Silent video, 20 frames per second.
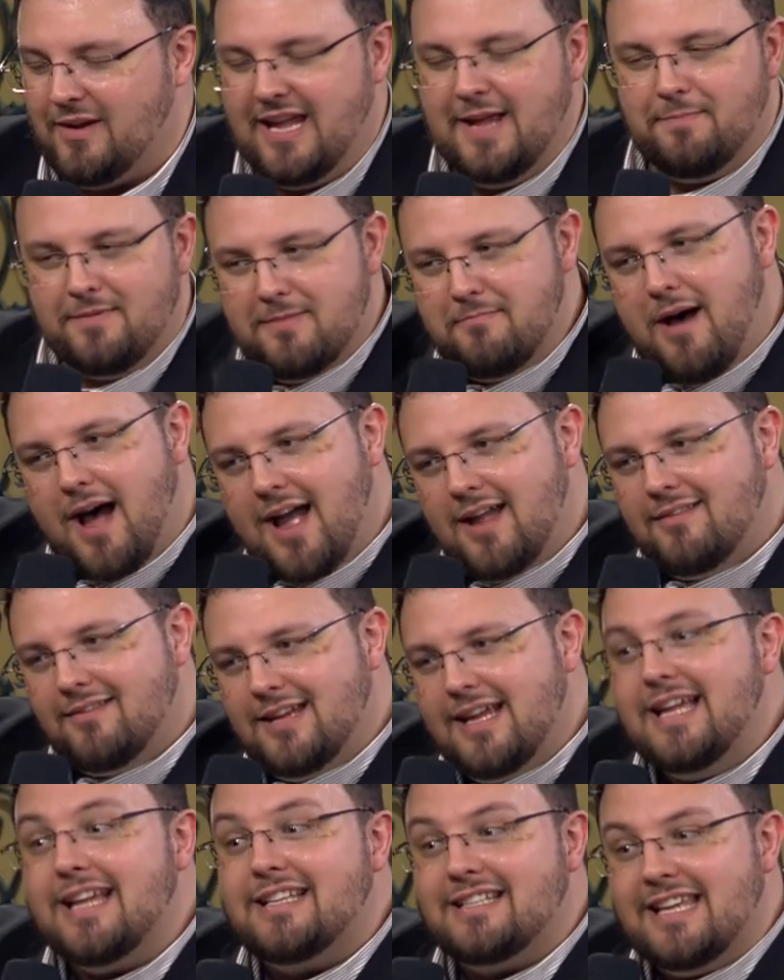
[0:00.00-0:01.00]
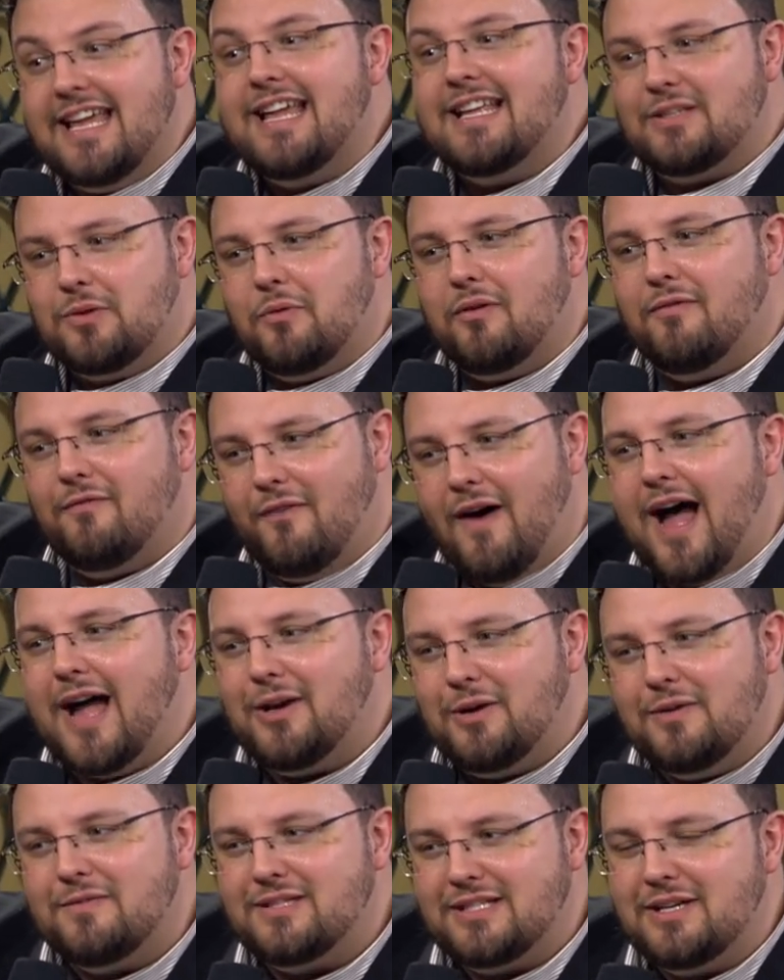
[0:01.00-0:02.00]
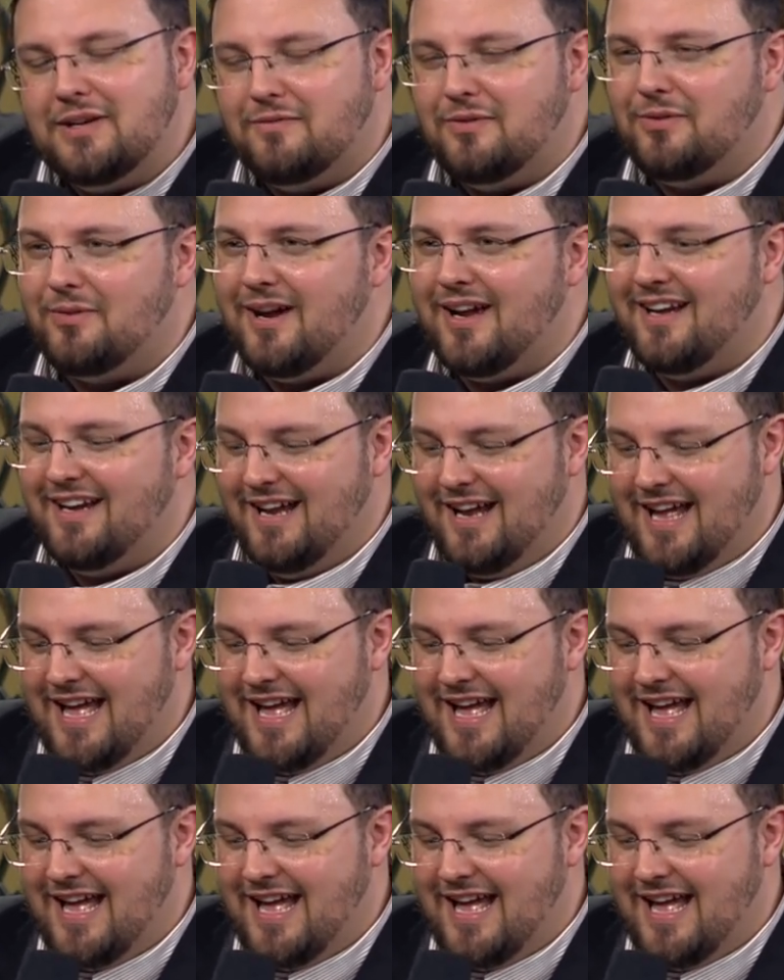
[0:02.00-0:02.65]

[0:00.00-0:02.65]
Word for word: keep in mind, he is he is a refiner of silver, right?